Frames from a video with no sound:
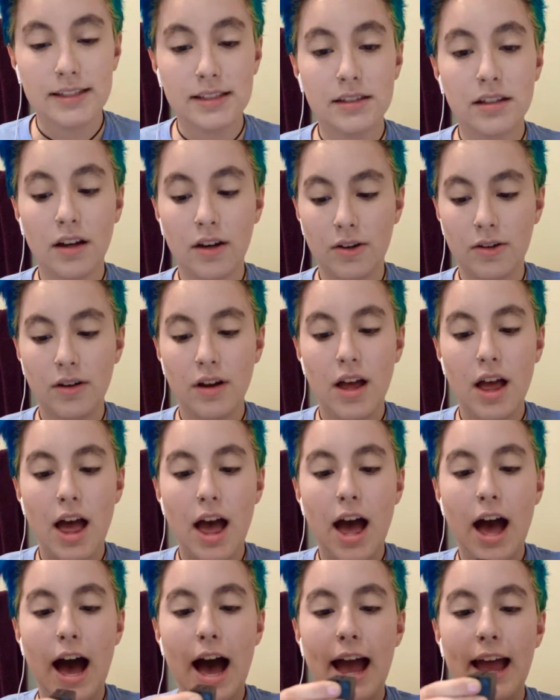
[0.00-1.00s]
So
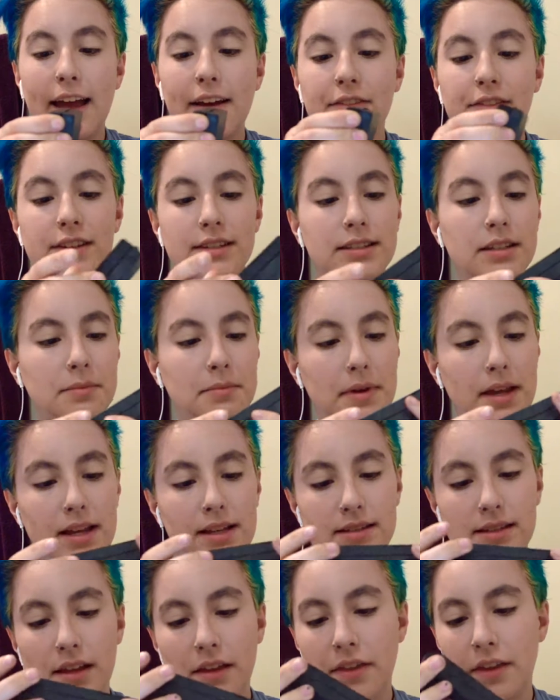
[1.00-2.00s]
I have this
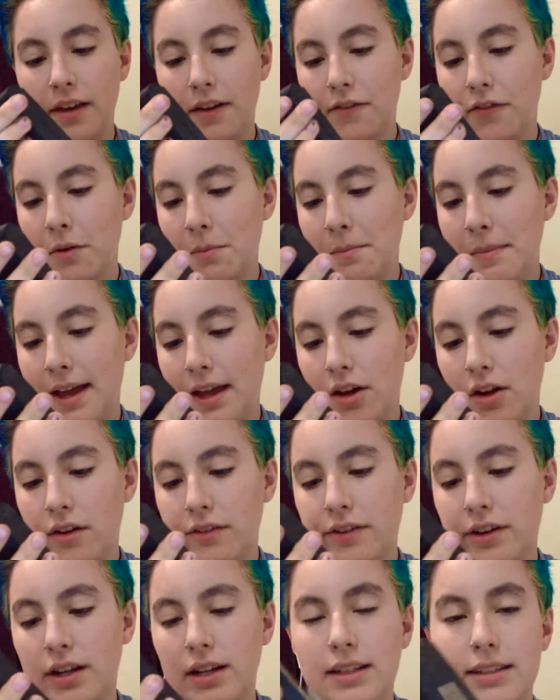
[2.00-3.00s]
amazing thing from
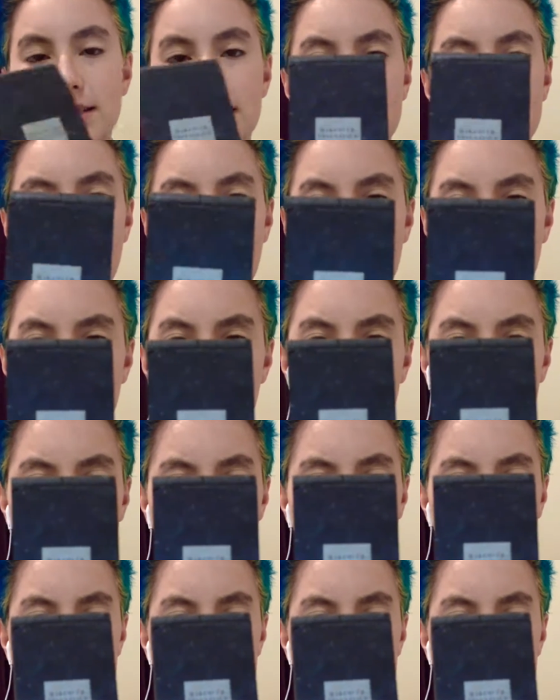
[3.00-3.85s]
Makeover Essentials.